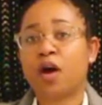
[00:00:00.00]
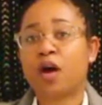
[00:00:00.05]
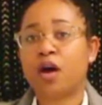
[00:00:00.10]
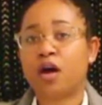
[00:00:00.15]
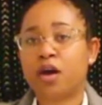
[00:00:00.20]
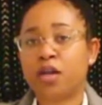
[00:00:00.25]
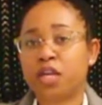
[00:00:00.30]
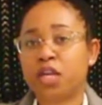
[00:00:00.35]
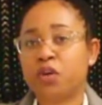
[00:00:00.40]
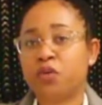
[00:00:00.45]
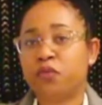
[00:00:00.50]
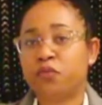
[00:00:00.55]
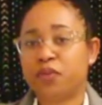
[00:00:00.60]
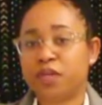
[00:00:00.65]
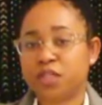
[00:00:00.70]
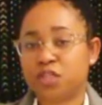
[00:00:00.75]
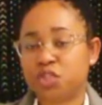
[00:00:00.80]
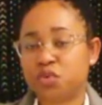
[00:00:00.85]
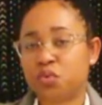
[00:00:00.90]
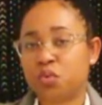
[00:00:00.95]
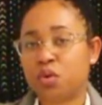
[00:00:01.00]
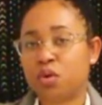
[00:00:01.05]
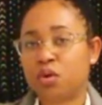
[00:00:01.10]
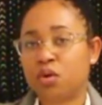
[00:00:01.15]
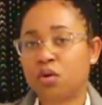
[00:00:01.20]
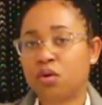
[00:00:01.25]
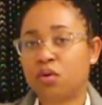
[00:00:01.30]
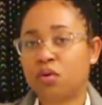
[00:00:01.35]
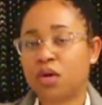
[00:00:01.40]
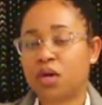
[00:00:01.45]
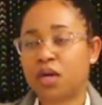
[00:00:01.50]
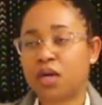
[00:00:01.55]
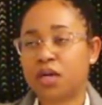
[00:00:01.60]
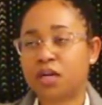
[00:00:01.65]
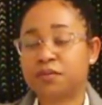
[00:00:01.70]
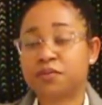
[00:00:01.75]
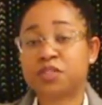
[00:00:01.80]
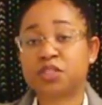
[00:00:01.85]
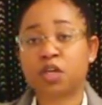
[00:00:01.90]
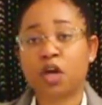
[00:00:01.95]
audio visual
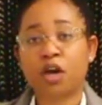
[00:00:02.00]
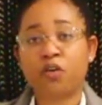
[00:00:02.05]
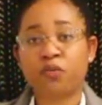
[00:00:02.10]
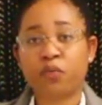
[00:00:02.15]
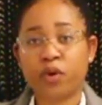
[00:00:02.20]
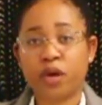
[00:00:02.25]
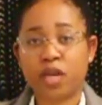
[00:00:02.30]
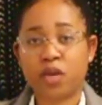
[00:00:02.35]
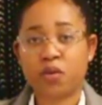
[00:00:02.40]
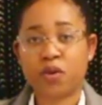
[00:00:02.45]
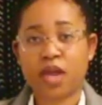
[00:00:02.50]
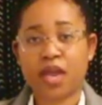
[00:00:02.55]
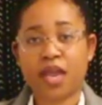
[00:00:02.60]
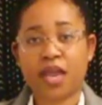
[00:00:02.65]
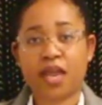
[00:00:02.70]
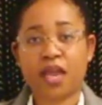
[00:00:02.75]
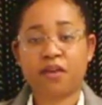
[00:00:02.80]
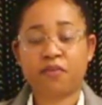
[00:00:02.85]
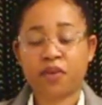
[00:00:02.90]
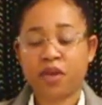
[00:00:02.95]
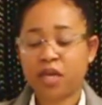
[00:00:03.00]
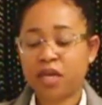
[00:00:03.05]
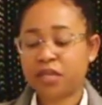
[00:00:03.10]
software you have.